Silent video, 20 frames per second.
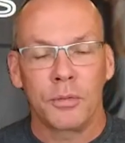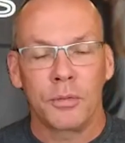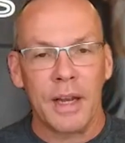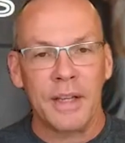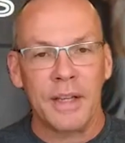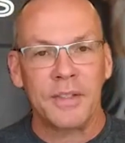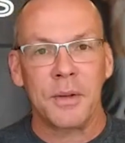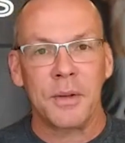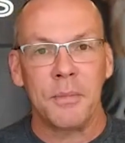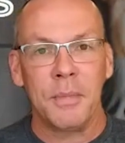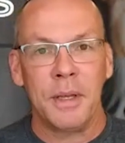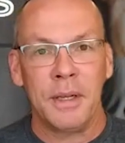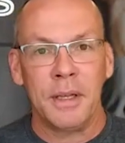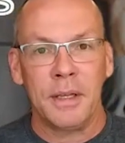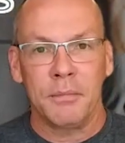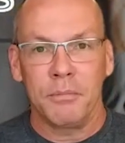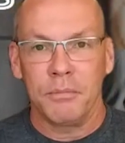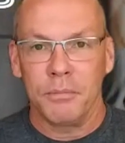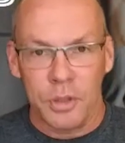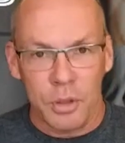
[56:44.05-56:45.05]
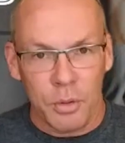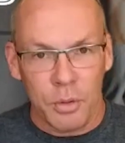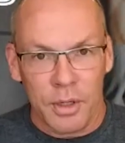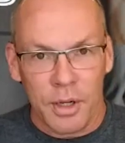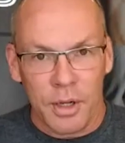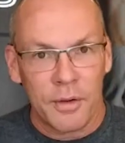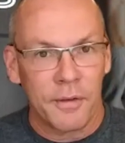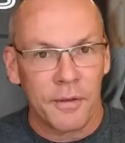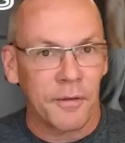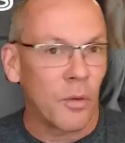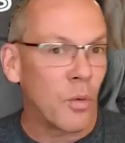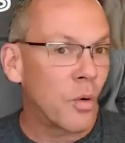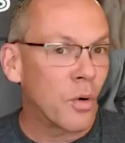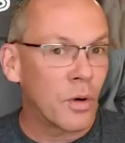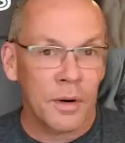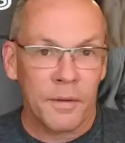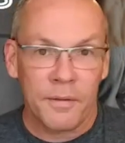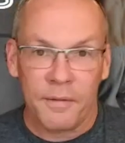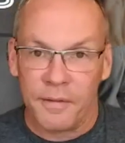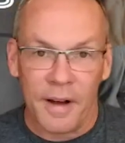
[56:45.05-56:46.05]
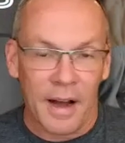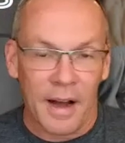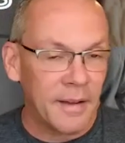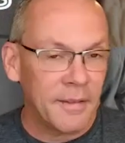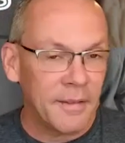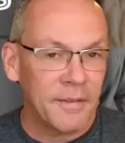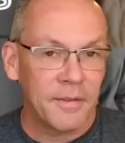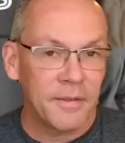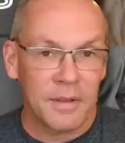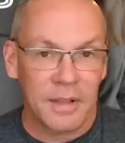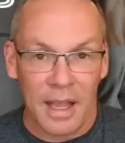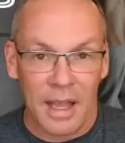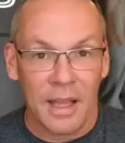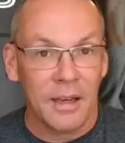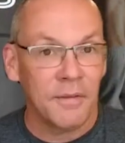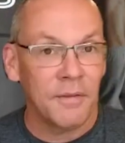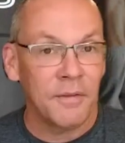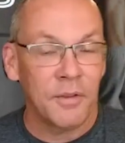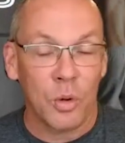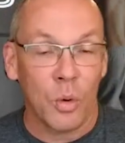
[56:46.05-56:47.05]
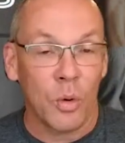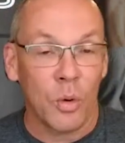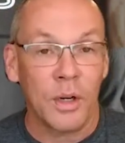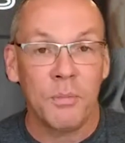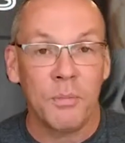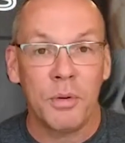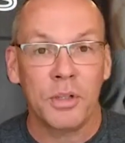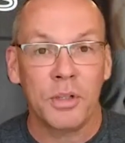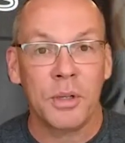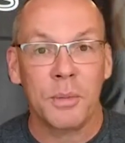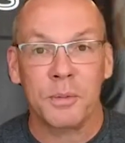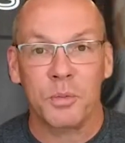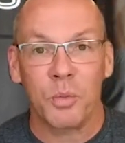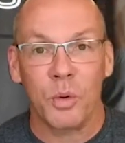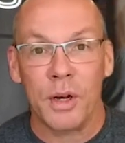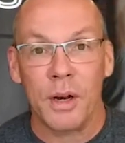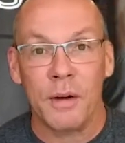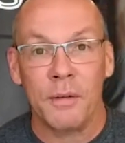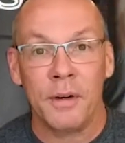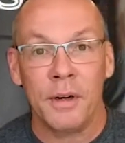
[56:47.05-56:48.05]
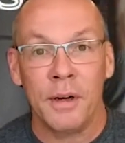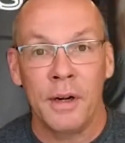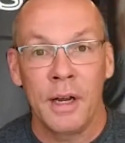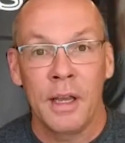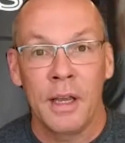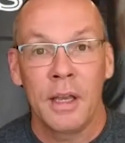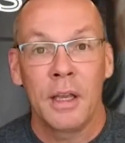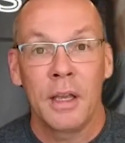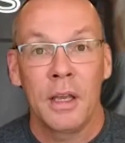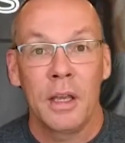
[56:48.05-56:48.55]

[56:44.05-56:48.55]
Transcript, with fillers: Rest a minute, do another 4, 5, 10, 20 push-ups, whatever.